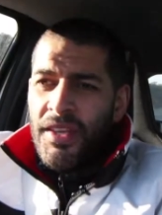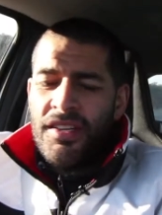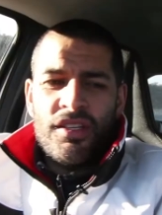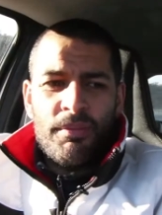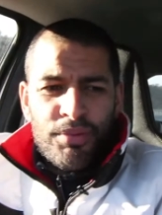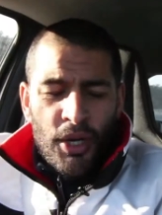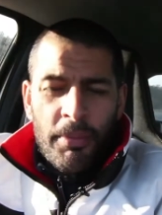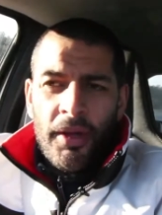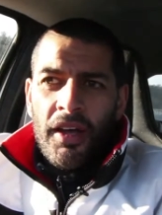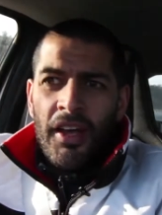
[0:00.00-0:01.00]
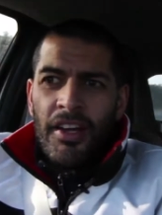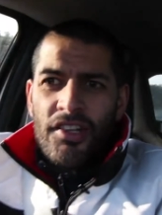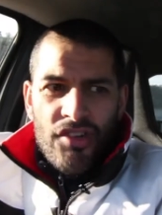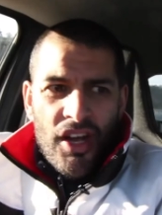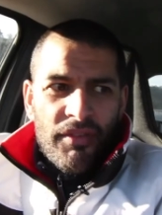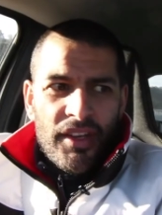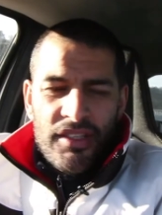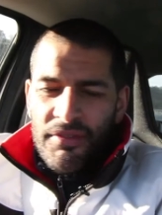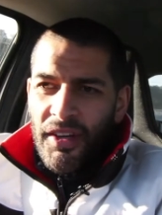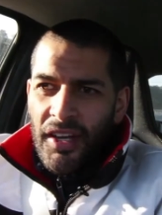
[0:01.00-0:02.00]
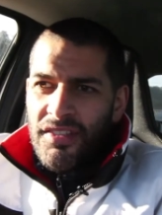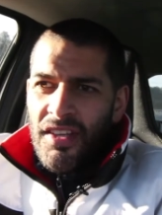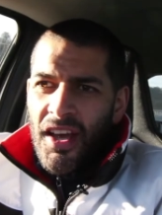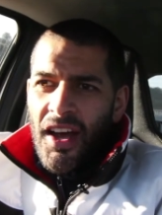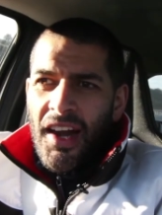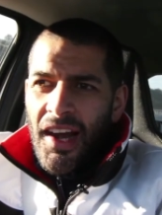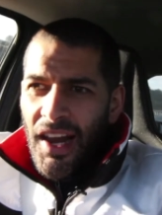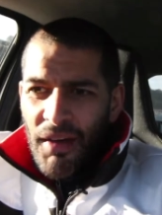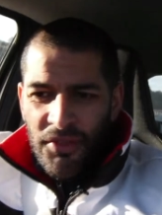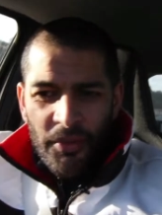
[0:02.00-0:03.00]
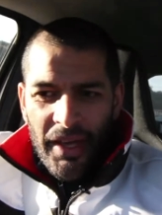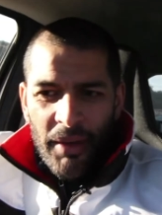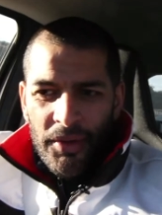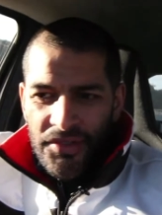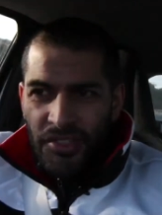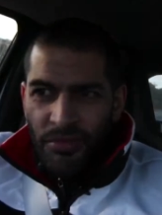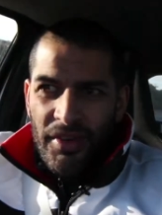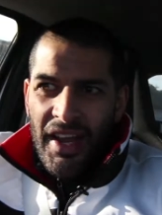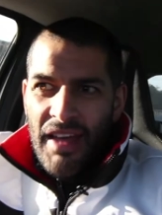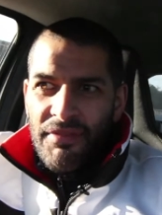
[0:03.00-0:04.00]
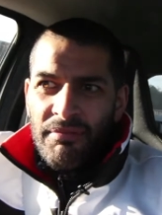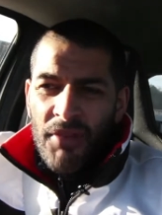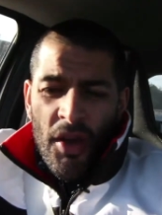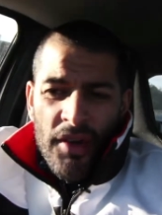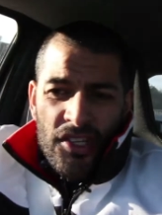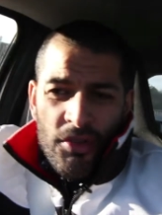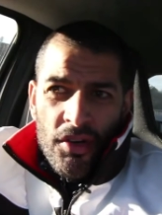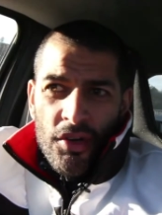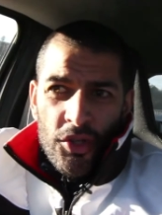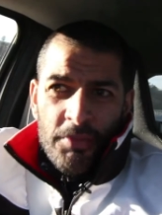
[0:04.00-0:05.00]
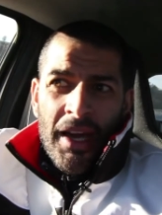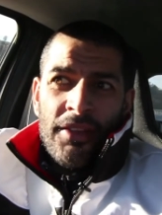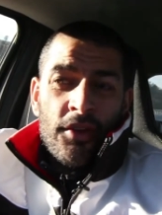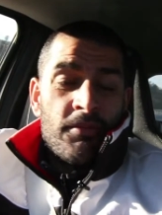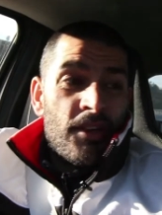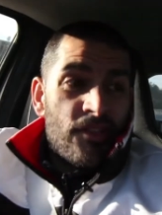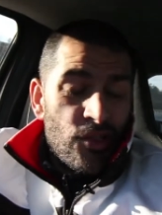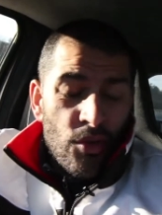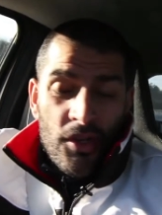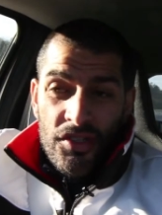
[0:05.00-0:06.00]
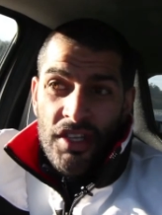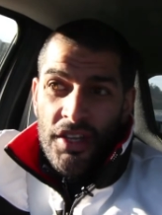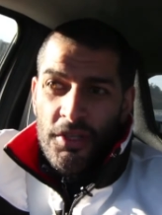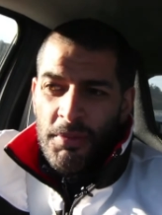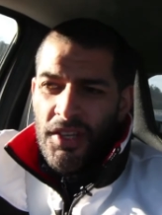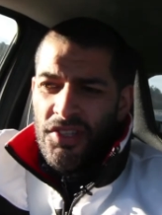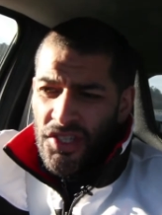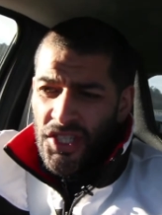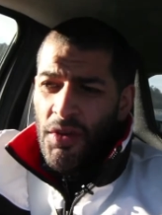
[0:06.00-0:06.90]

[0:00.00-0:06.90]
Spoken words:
This is a proper driving device. I love the way it wants to rev, only 200 horsepower, not as much torque as the others, but it's just